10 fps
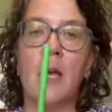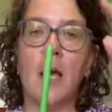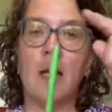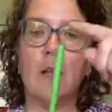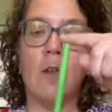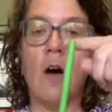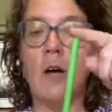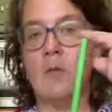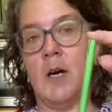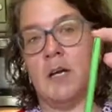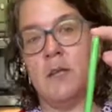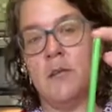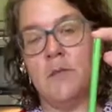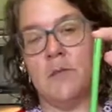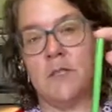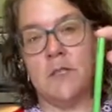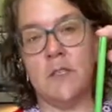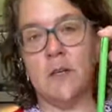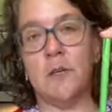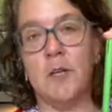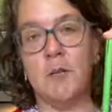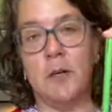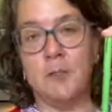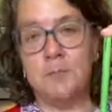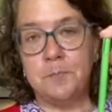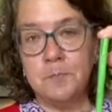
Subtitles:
and a long one, which is the green one.